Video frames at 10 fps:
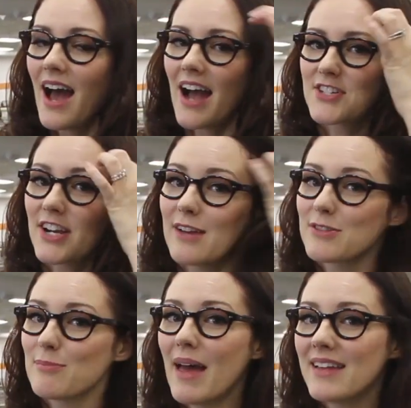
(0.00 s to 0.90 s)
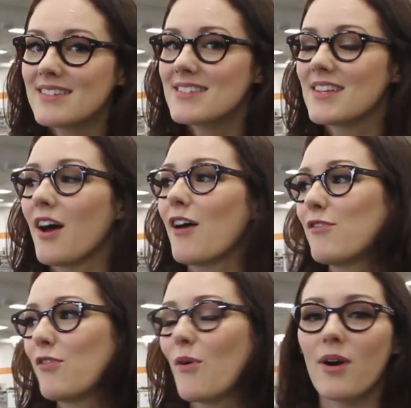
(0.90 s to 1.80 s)
I check out the men's
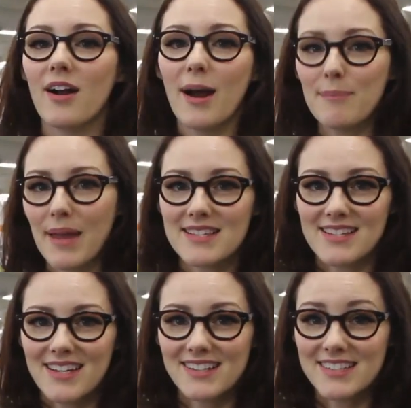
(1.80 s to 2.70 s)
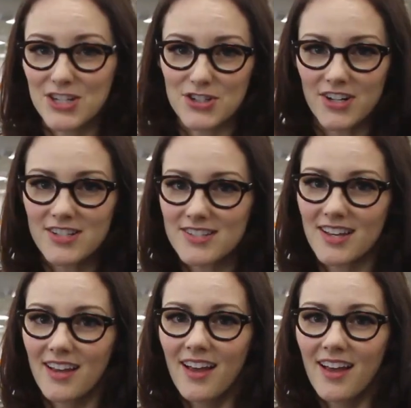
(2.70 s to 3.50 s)
for amazing t-shirts.